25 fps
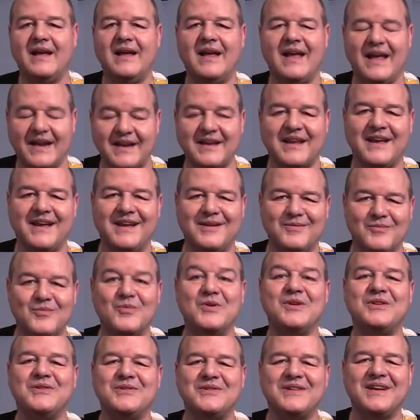And Kate,
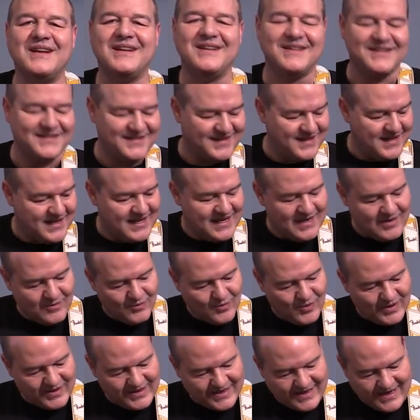would you tell us
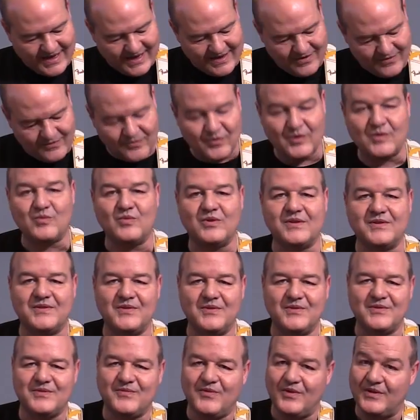what kind of wood was
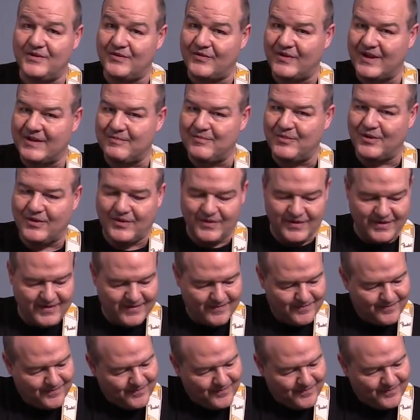used for the fretboard?